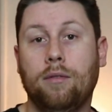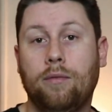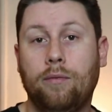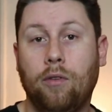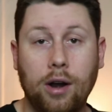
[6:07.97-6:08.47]

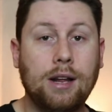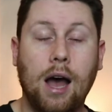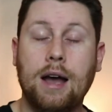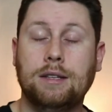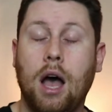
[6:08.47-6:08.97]
front
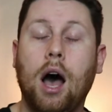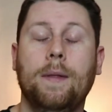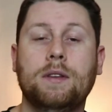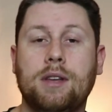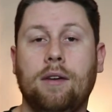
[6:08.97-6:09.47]
guys
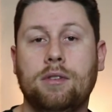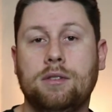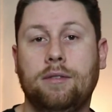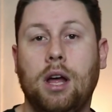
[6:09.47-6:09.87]
on this offensive